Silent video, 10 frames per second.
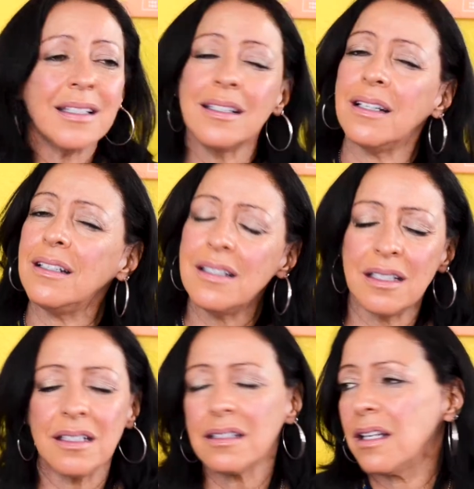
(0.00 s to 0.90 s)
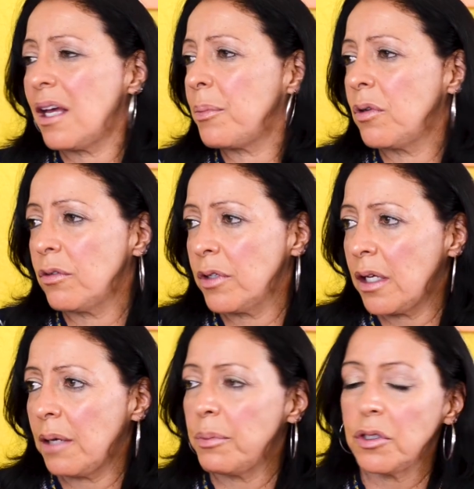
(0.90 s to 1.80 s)
not easy. It doesn't happen
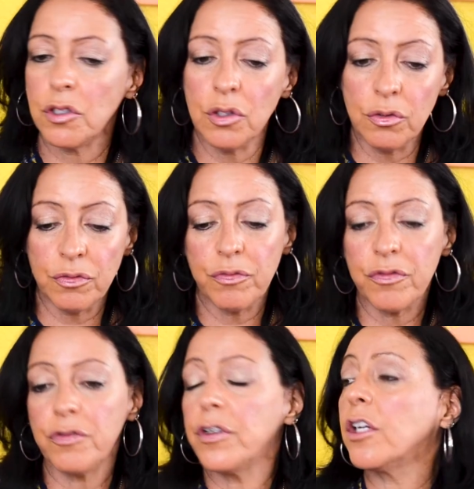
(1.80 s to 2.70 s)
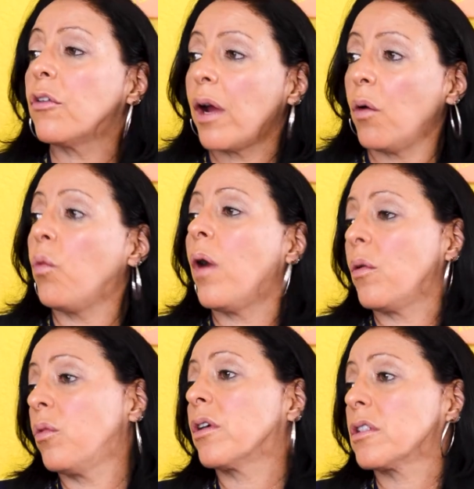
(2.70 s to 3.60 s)
overnight, but you've figure out
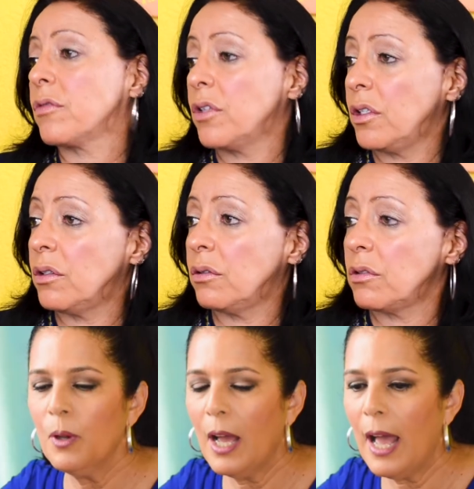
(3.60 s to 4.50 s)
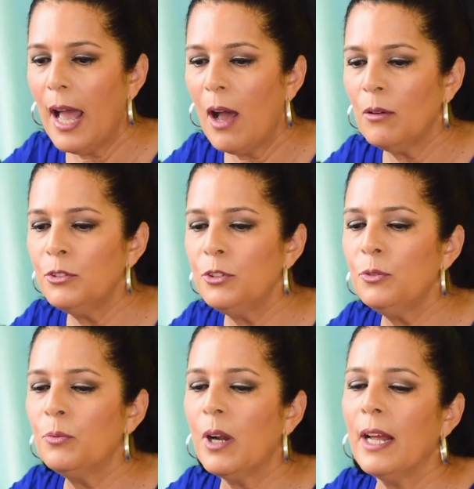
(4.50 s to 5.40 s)
what works for you. How do
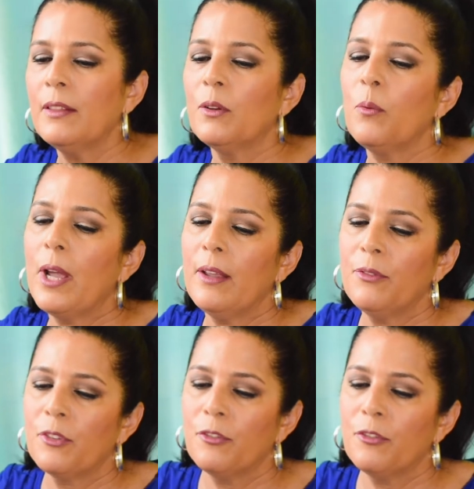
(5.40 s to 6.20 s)
you ride the waves